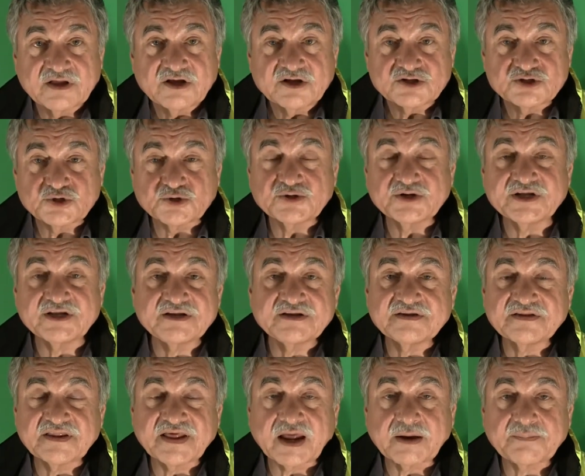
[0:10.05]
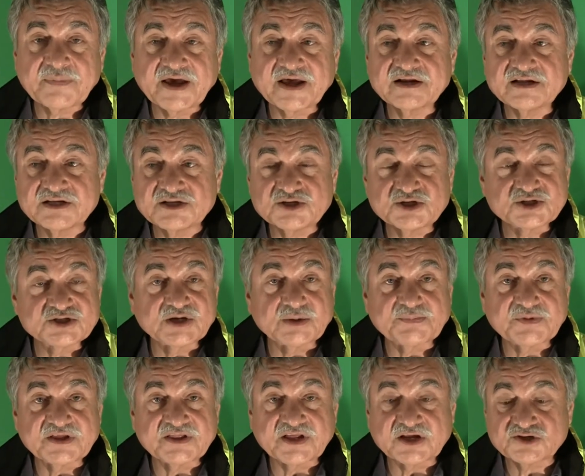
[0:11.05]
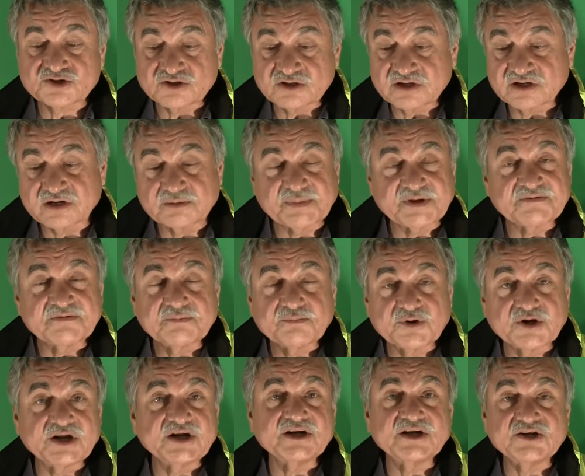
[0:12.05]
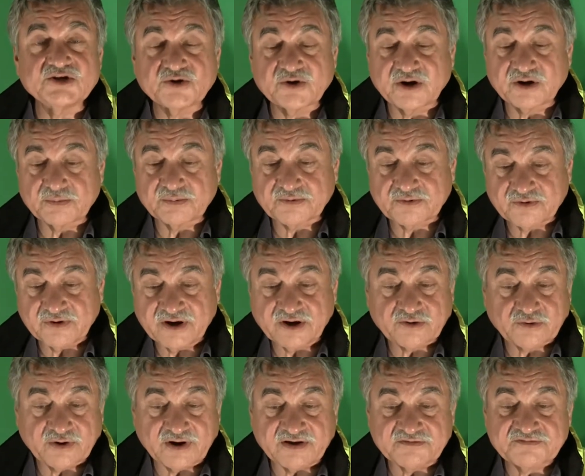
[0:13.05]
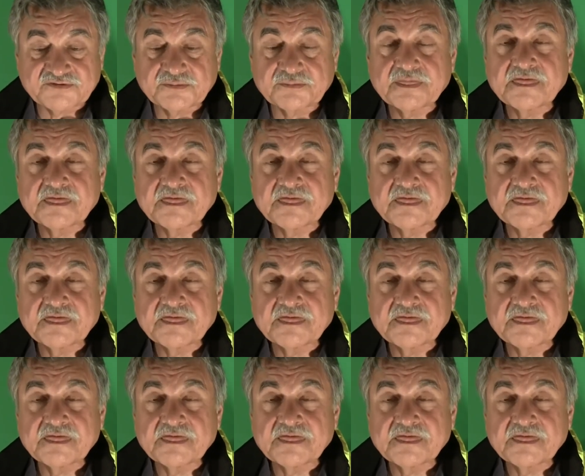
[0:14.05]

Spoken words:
turning that panel into something that you're going to be putting in your aircraft.